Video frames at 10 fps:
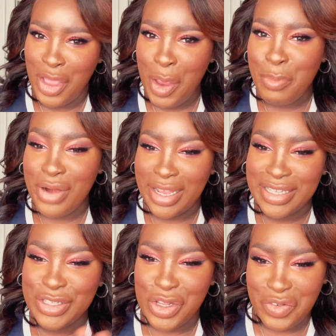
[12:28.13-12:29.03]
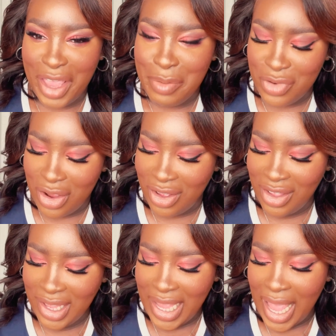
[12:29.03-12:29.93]
practice off camera
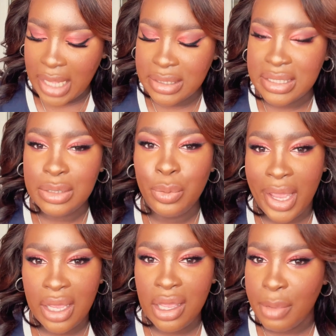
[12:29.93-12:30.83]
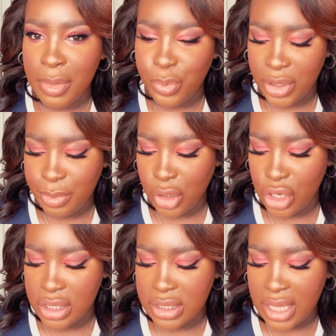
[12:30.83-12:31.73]
and see what I can come up with,
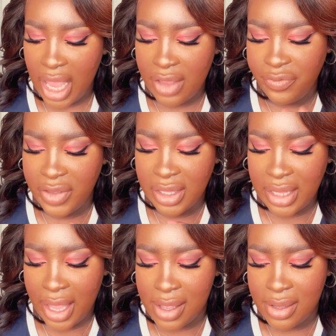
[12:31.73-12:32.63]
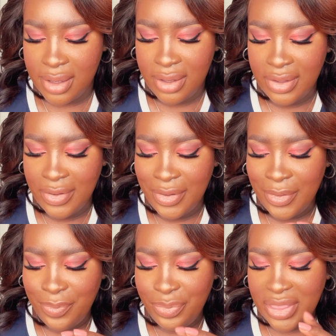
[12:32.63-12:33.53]
because I think that
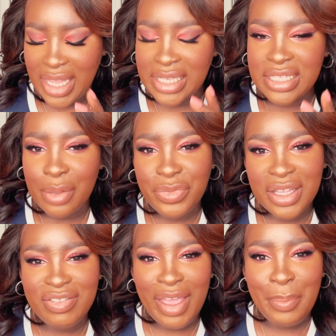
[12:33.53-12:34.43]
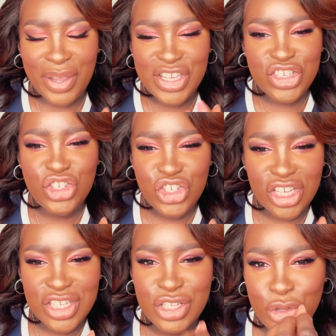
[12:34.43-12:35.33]
there's something there, but it's
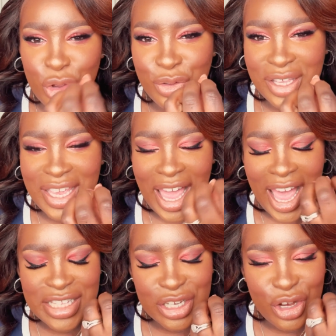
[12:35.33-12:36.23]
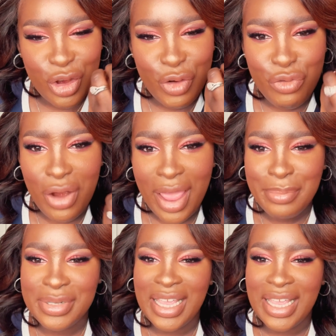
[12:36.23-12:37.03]
just not, it hasn't grabbed